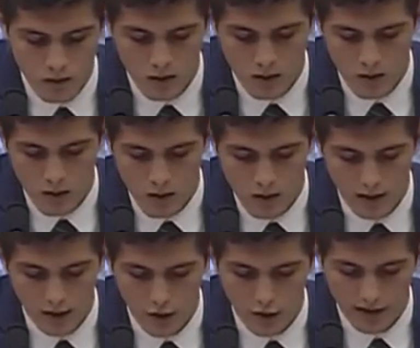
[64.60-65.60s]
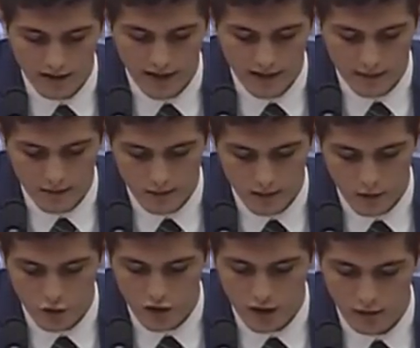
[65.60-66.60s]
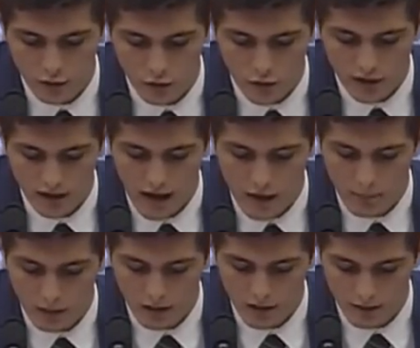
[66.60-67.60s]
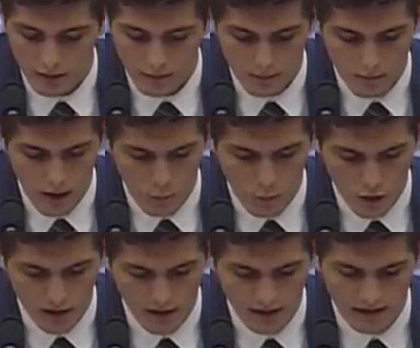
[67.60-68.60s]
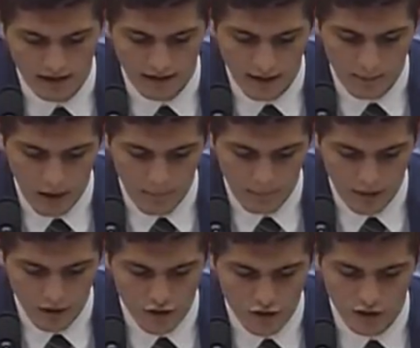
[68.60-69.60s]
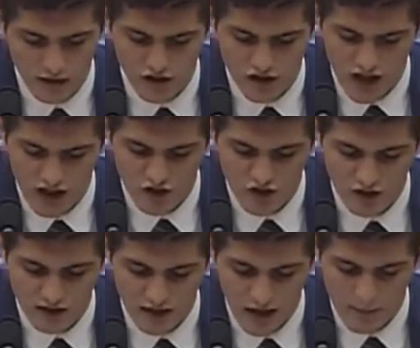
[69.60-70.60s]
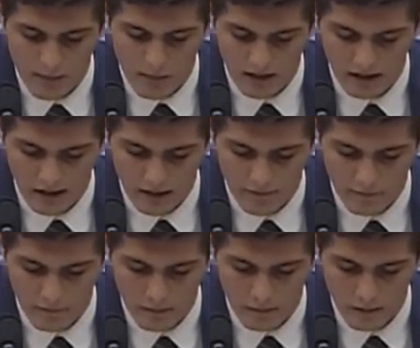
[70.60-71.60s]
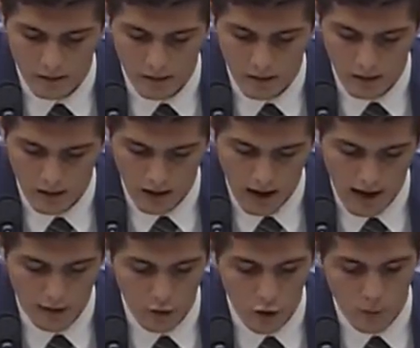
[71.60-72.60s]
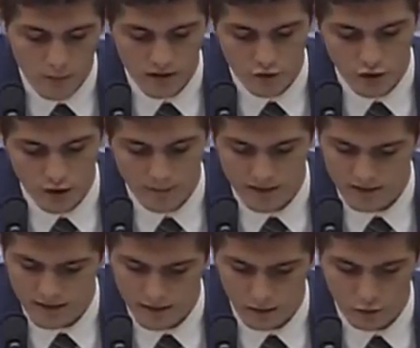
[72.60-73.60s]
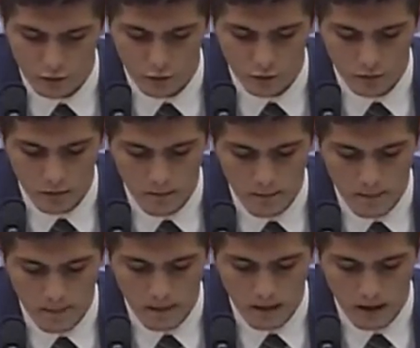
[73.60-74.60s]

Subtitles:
the Riverside Military Academy in Gainesville, Georgia. Like other cadets, I was trying to learn accountability by working and leading my peers during a challenging time in my life.